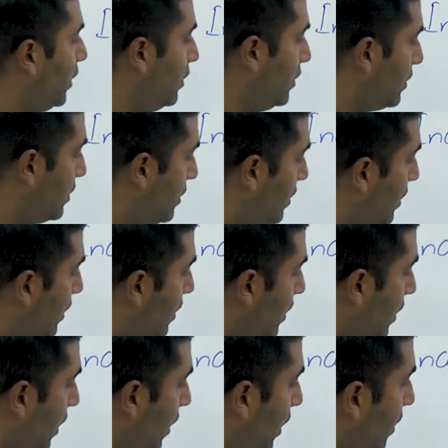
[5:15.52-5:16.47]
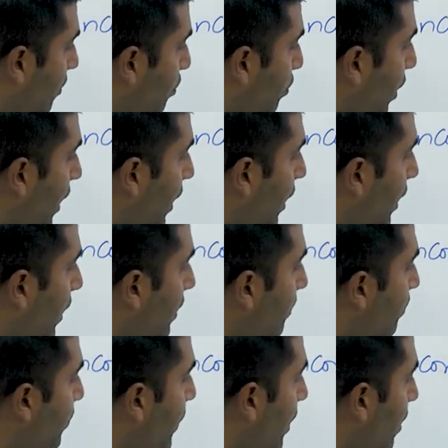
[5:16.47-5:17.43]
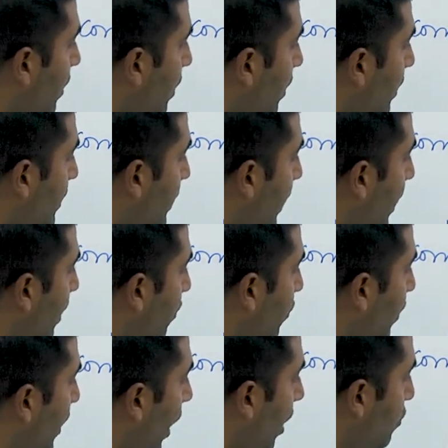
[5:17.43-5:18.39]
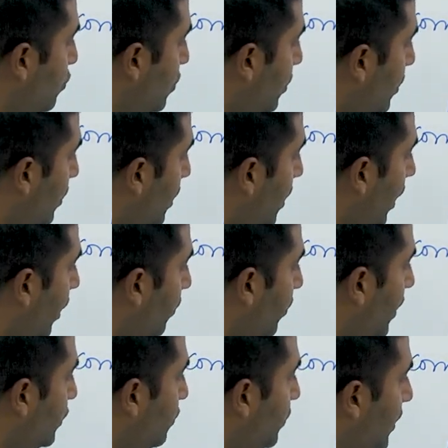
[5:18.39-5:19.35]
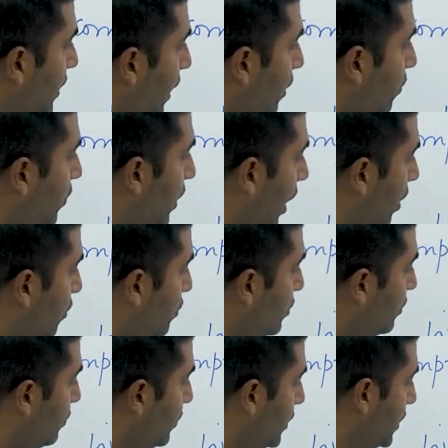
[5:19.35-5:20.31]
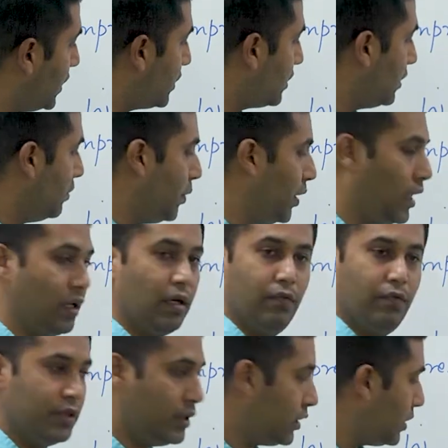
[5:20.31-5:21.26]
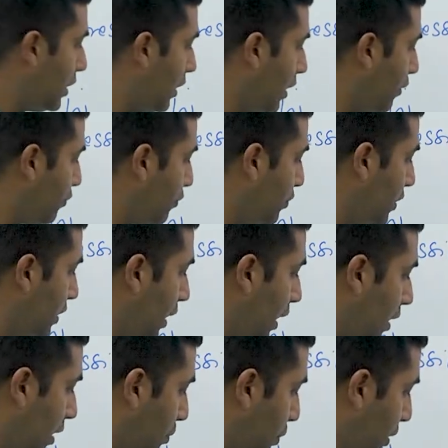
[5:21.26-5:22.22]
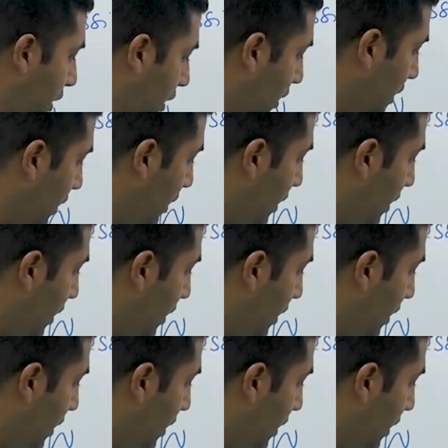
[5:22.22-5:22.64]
this by taking V out. And once we take V out, we just are left with delta P.